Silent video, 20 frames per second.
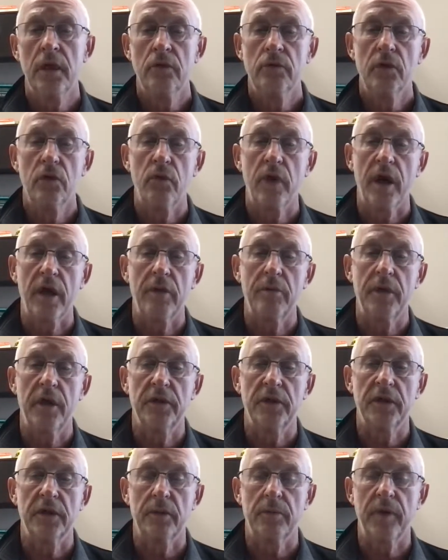we
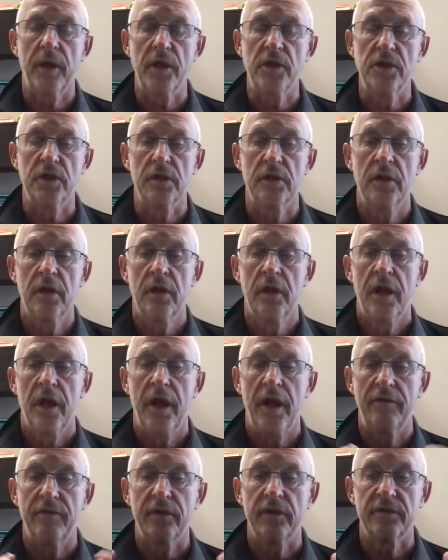recommend that the patient
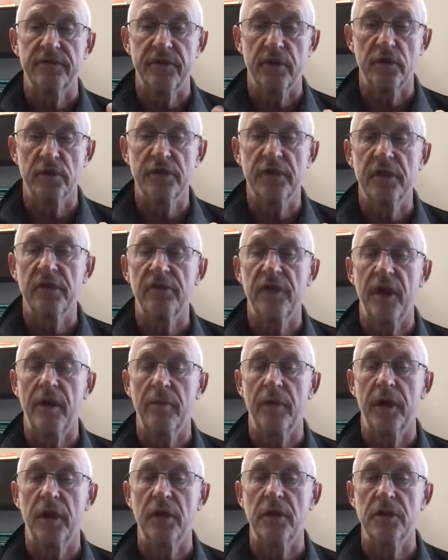have their first
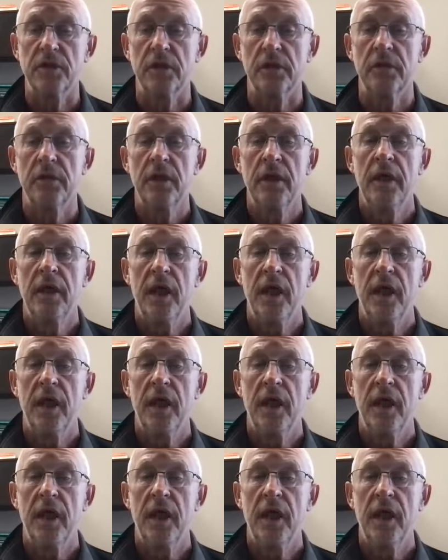examination